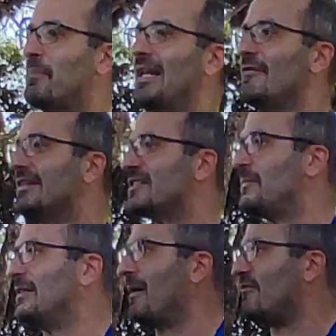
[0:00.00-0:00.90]
believe it is
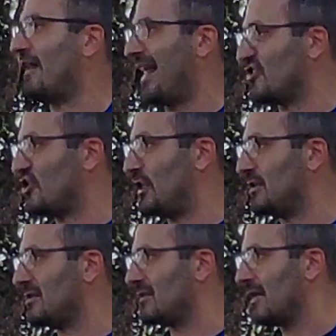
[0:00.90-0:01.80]
built by Venetians.
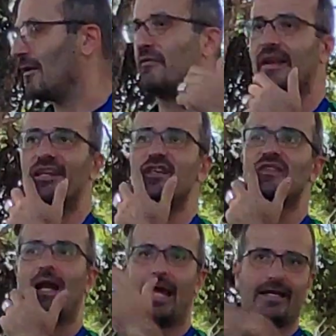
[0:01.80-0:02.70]
Venetians
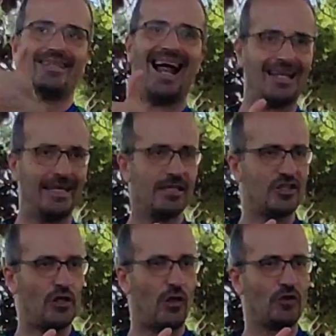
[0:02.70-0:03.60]
are like
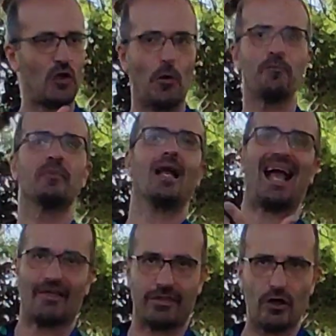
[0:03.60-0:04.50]
Italians, you know, so
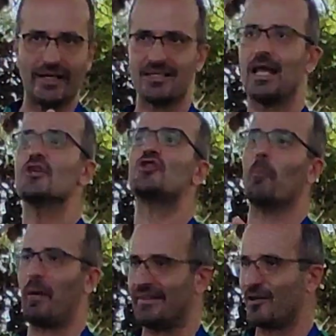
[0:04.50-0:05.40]
Catholics, so
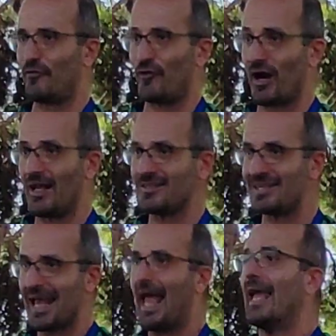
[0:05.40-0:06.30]
better for us.
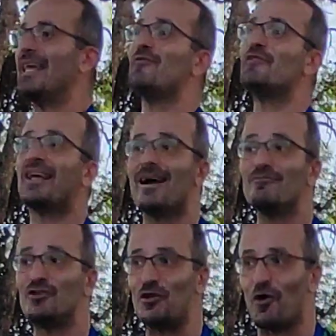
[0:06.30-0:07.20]
If they come
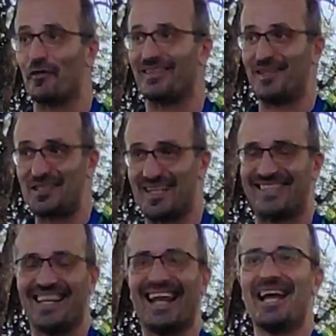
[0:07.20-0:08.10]
to know that this
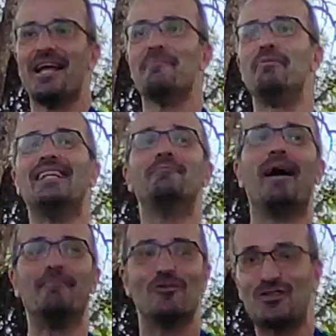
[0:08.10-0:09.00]
is built
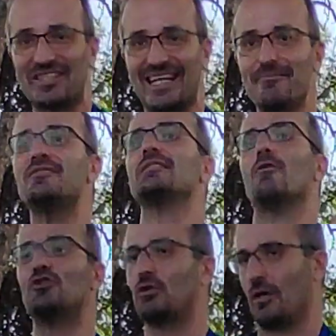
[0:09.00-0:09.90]
by Muslims, they
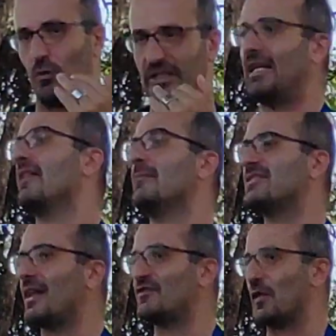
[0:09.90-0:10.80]
will kill
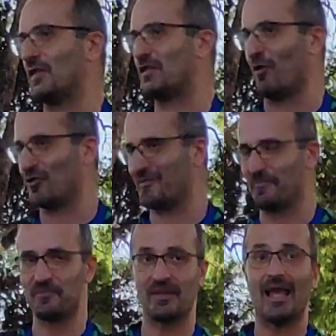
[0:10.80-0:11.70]
themselves on the
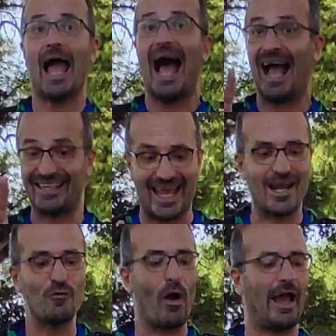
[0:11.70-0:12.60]
spot.
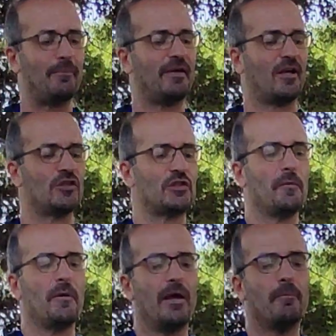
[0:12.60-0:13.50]
Again, why?
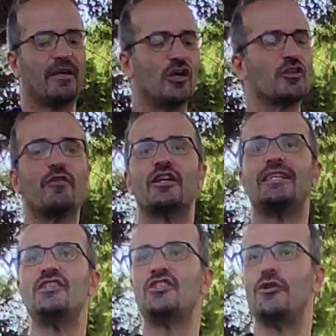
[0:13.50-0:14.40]
Because of our
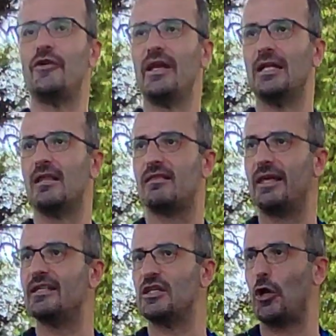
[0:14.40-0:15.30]
history and the
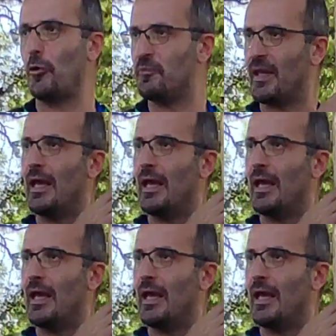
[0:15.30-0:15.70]
things, you know,